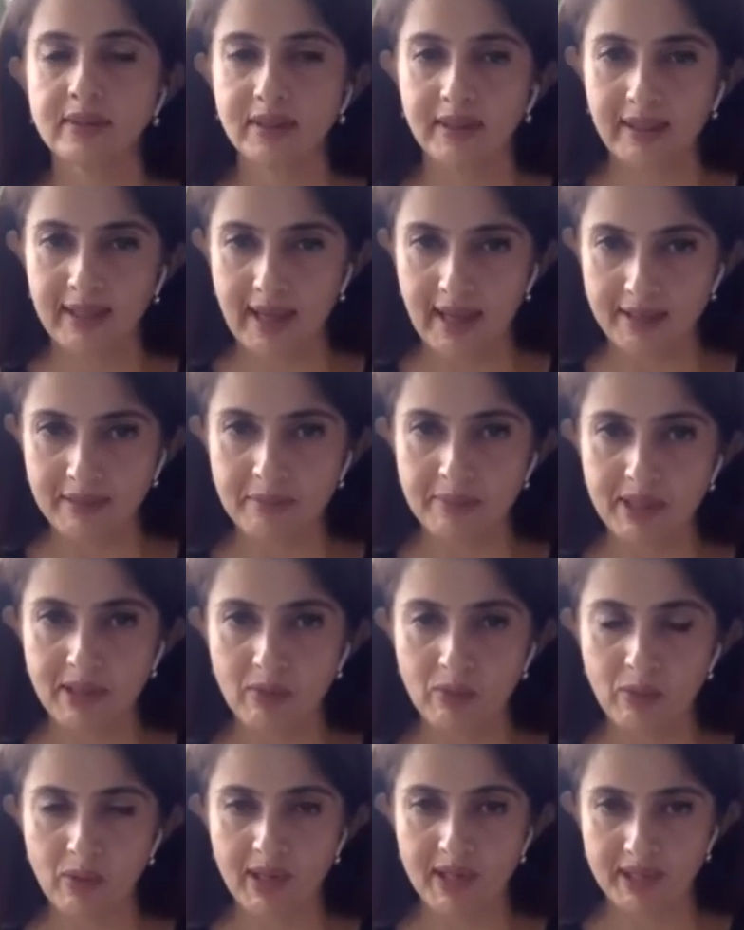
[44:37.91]
can be
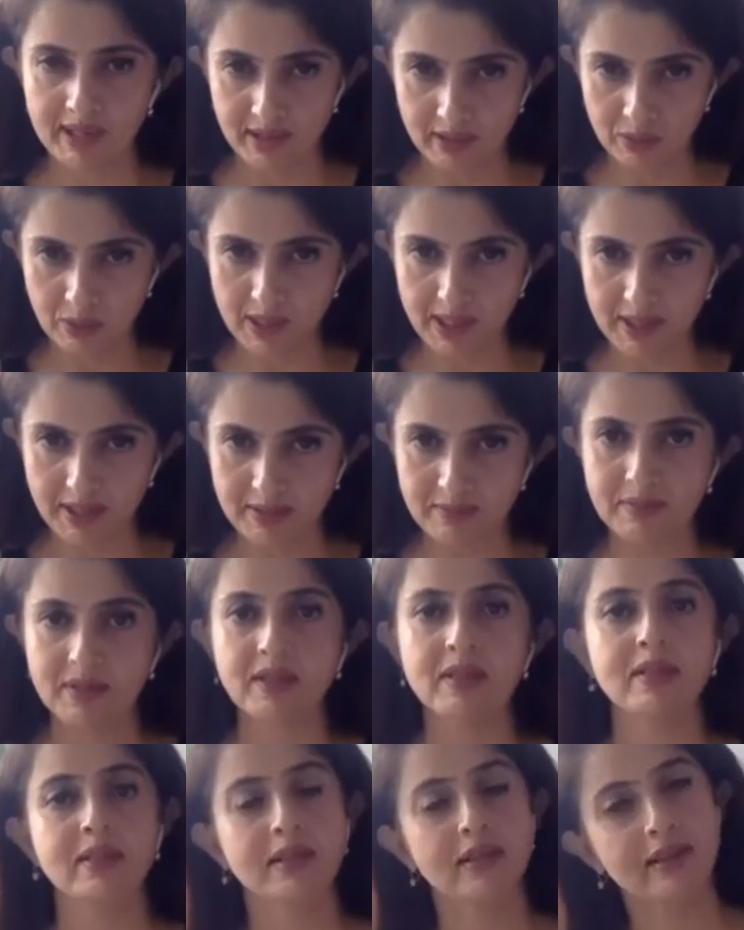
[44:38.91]
avoided,
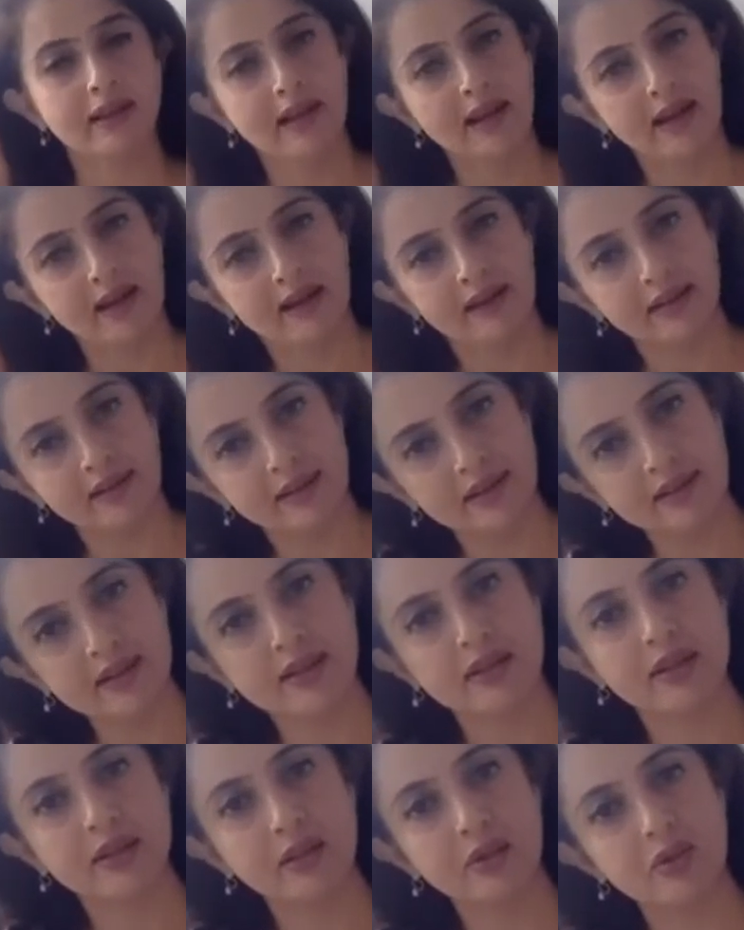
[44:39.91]
vitamin D, and the
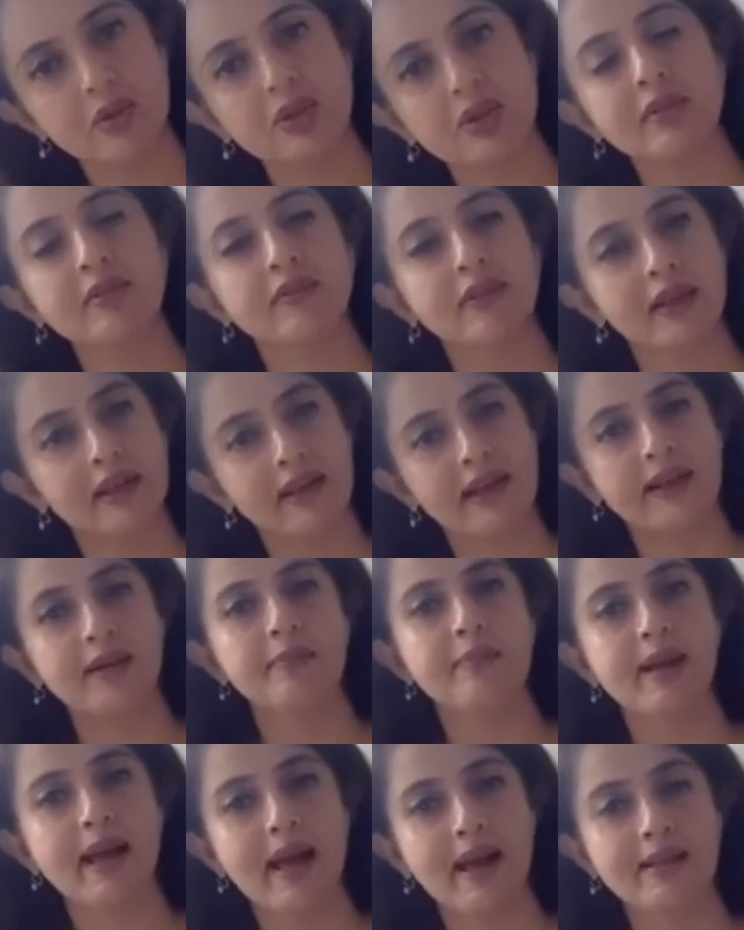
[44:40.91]
solution will
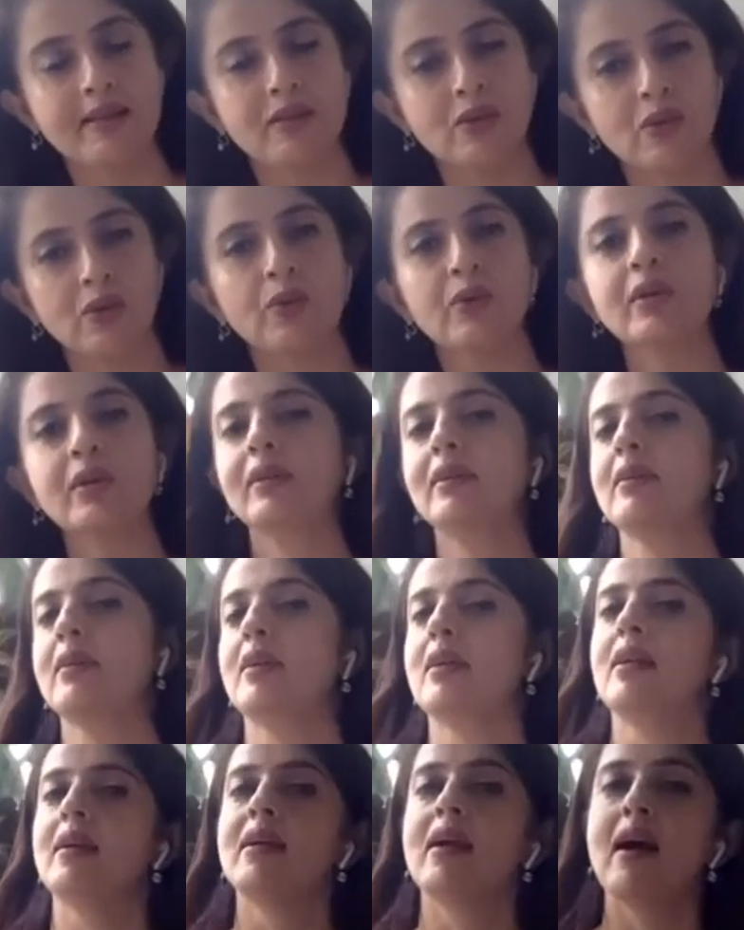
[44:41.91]
help as good.
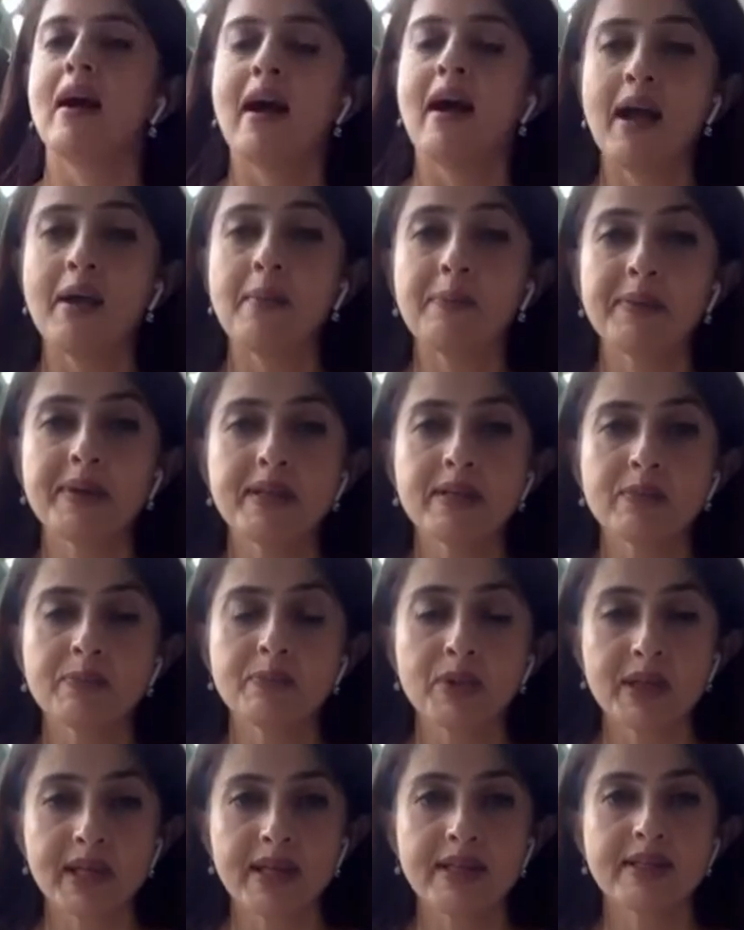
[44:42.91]
High
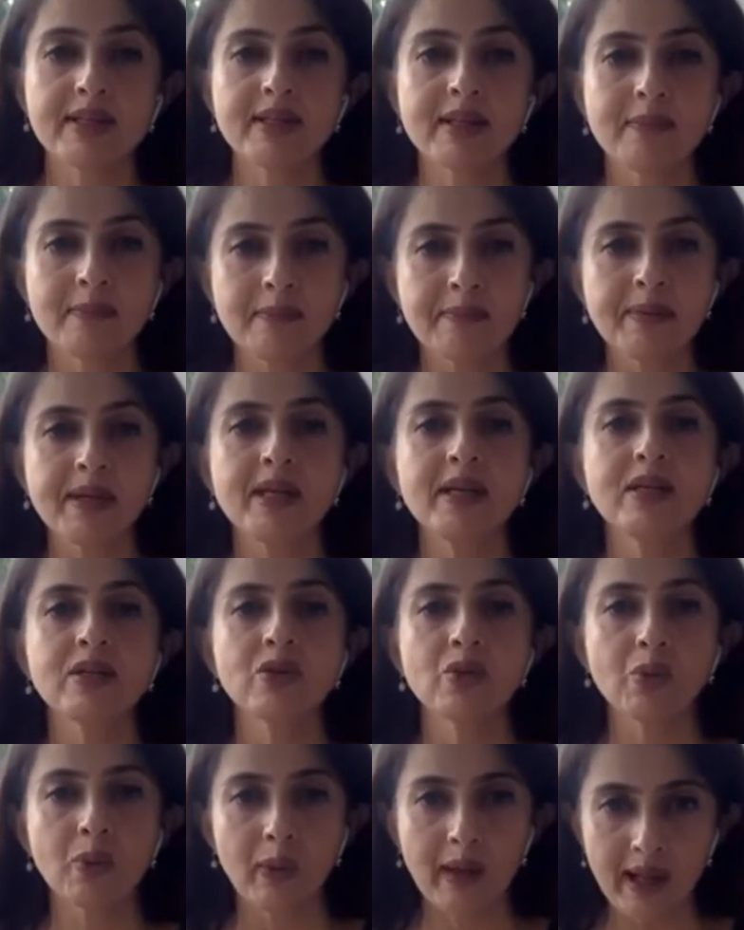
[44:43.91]
potency
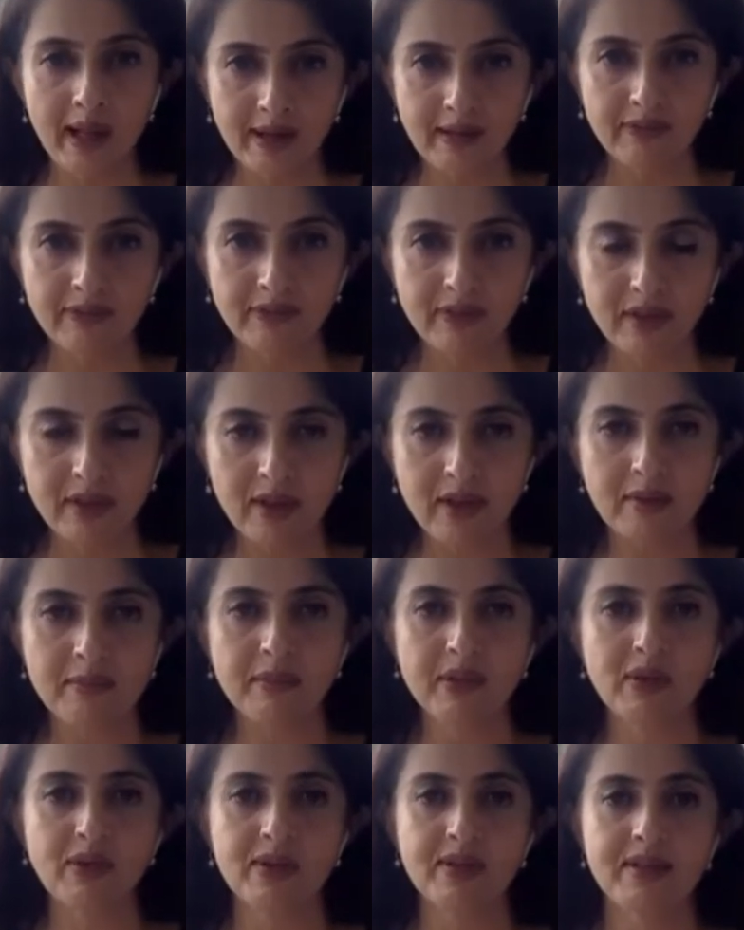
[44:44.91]
B12,
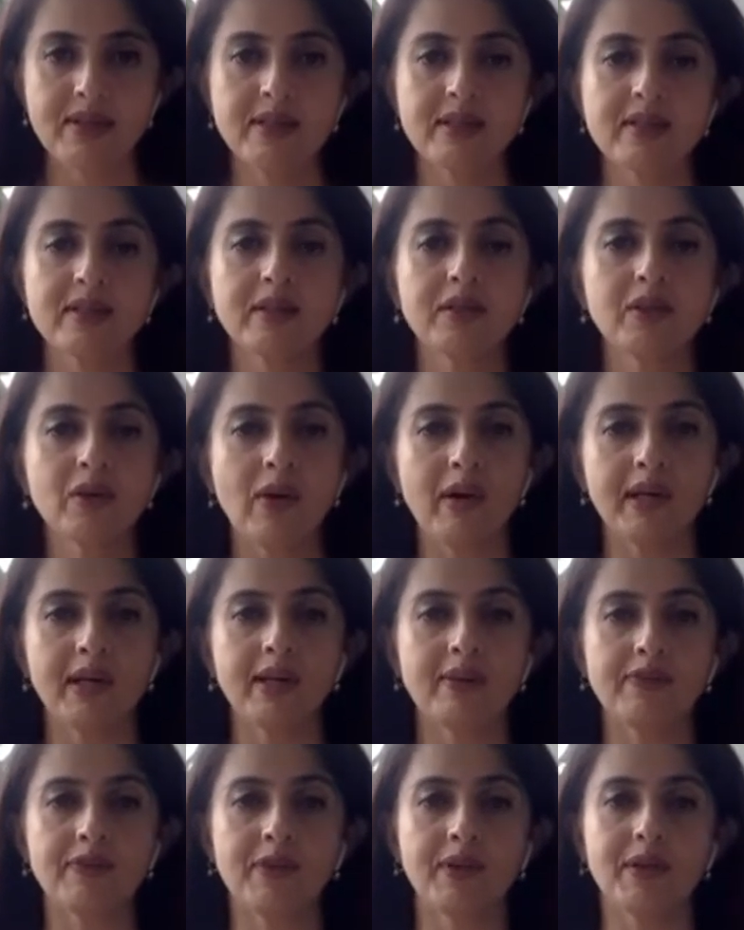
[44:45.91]
because it's a
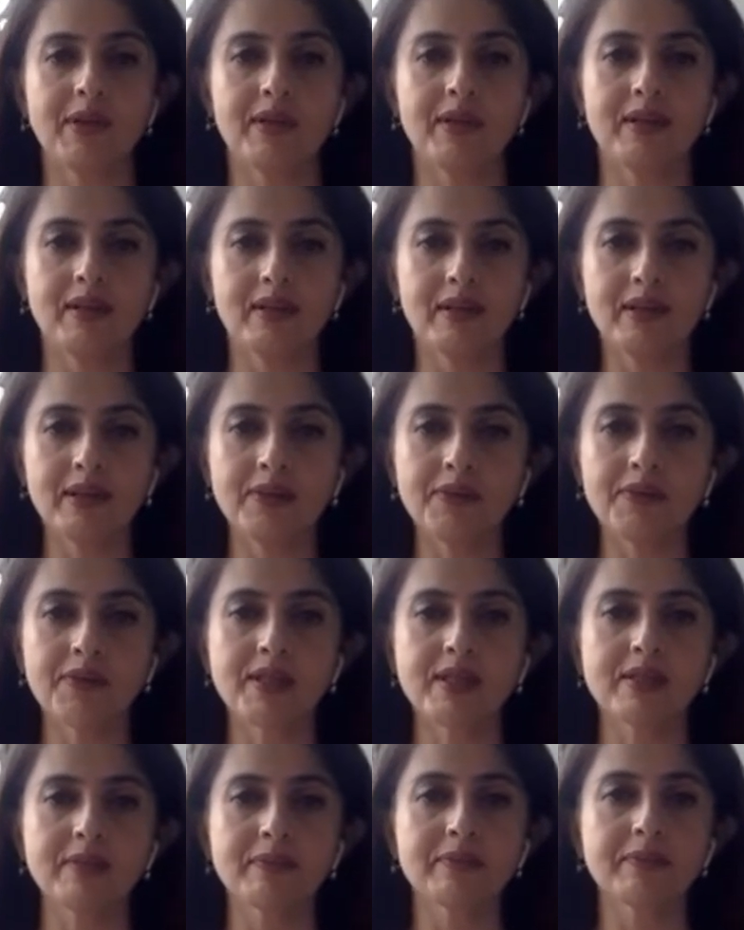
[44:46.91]
tonic for your
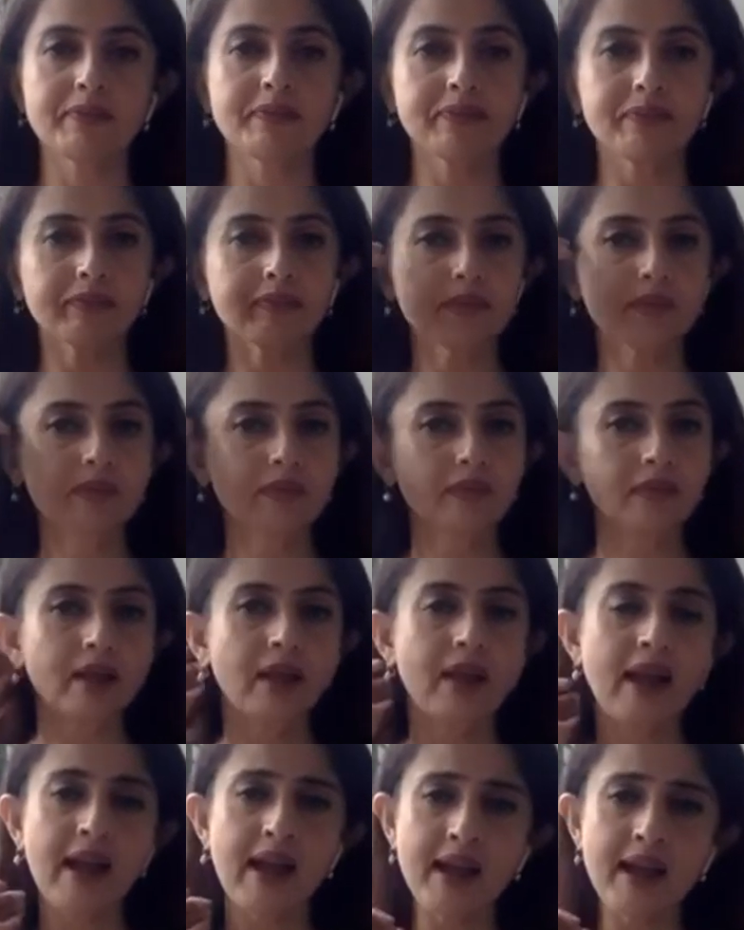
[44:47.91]
nerves
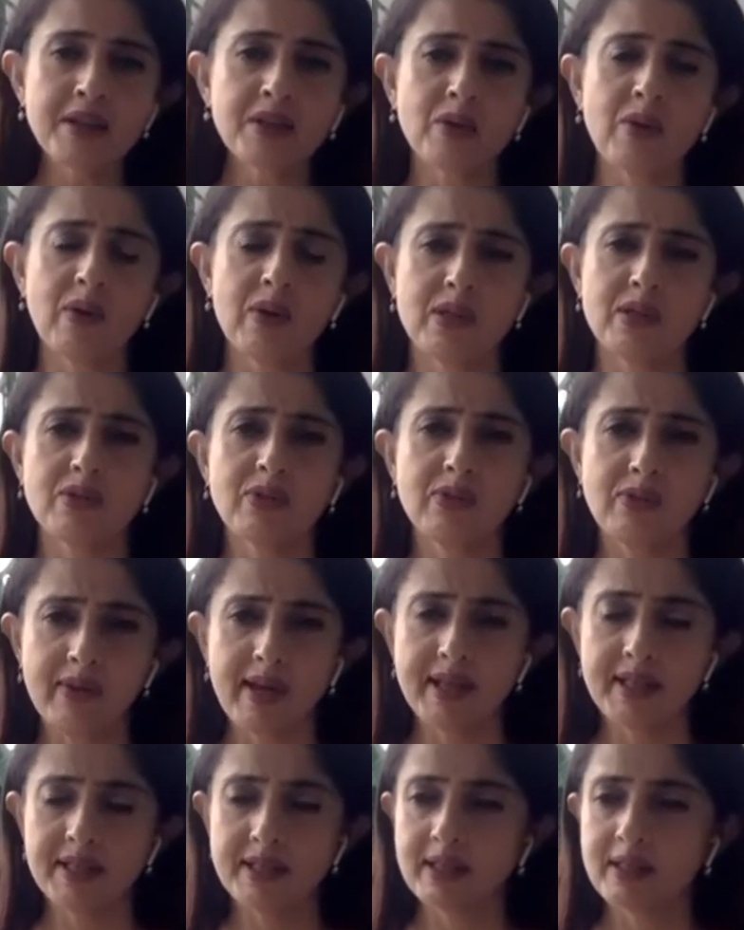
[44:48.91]
and also
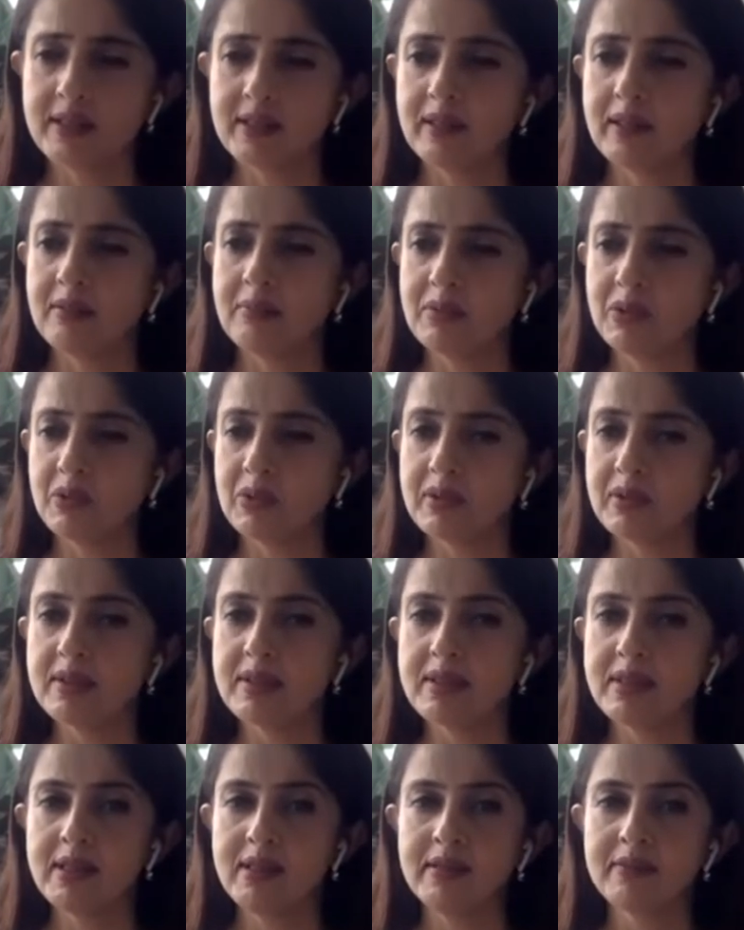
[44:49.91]
fighting
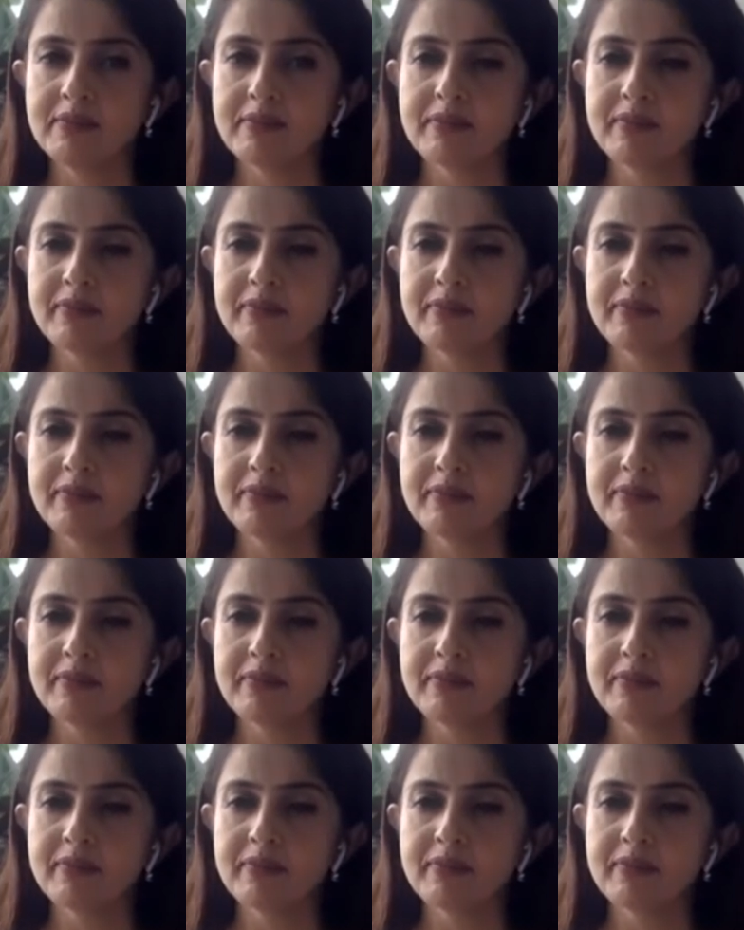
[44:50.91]
immunity.